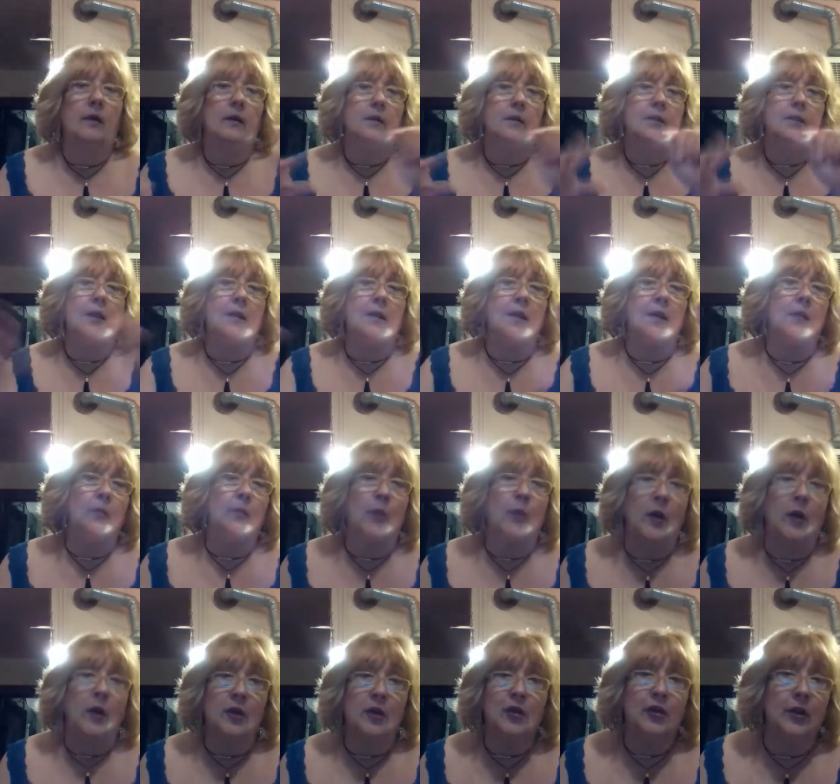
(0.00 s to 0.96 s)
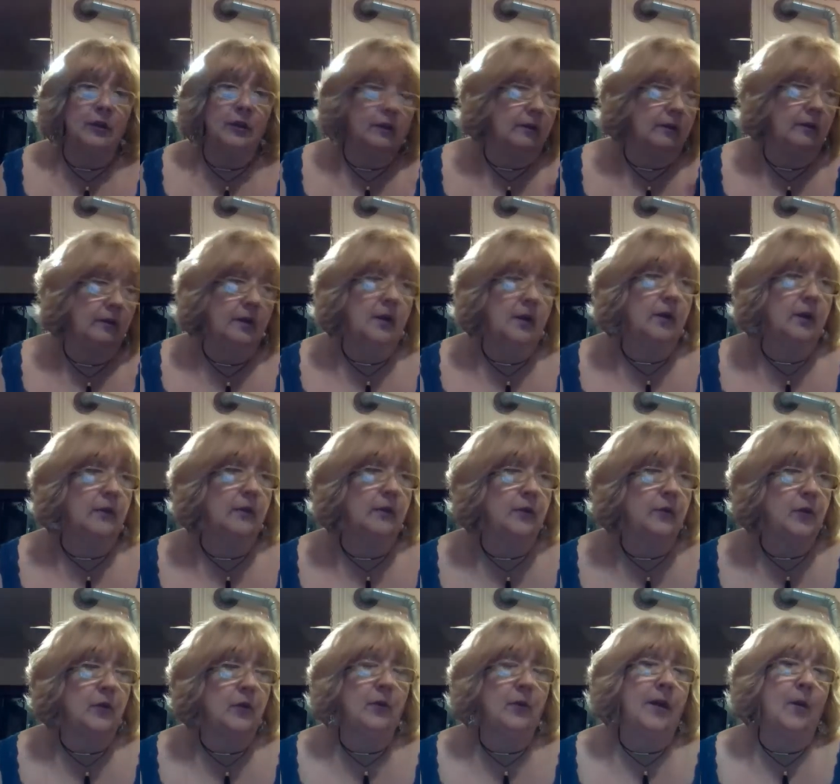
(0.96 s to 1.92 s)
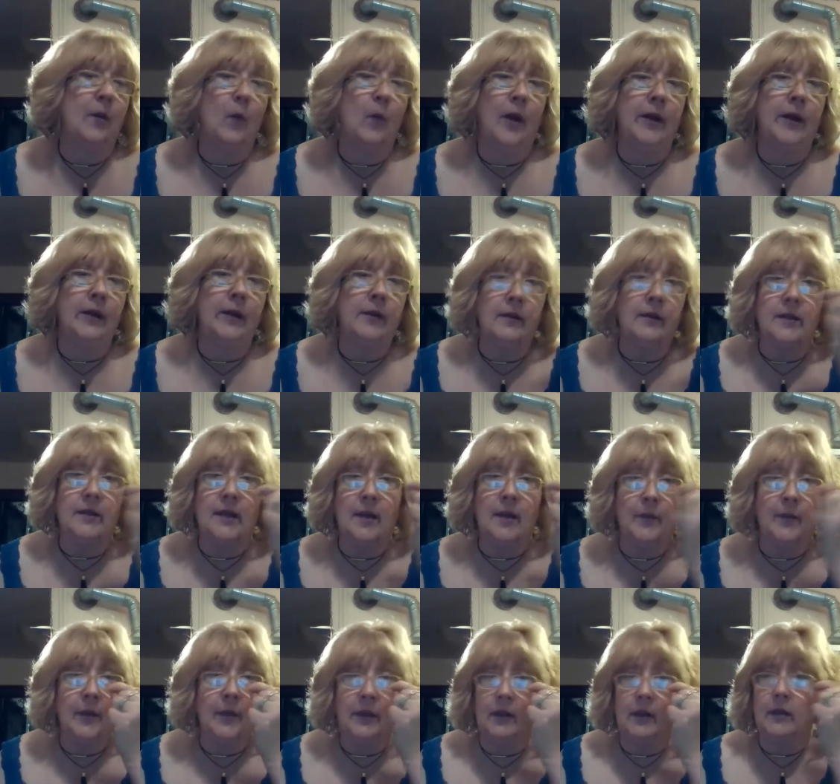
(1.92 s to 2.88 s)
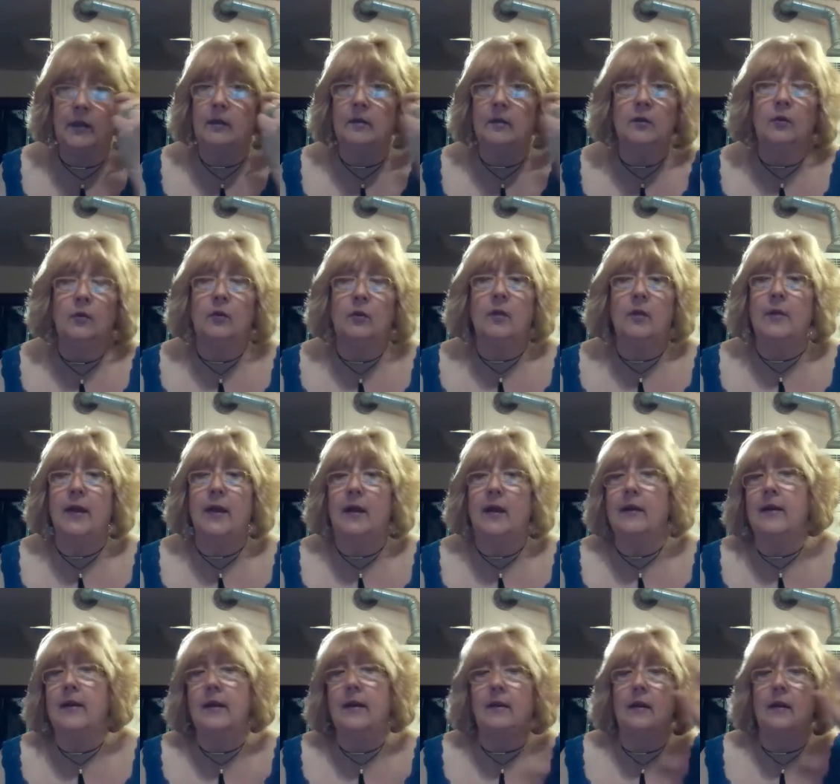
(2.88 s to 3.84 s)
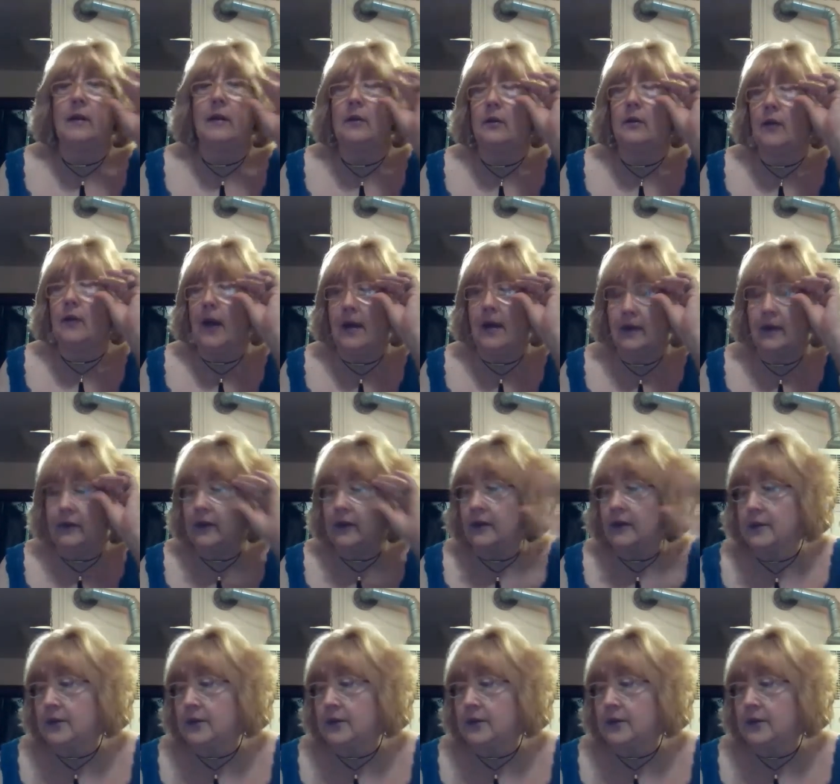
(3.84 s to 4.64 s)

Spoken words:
tight line brush and, you know, turn around, wet it, damp it, and you can make an eyeliner out of it.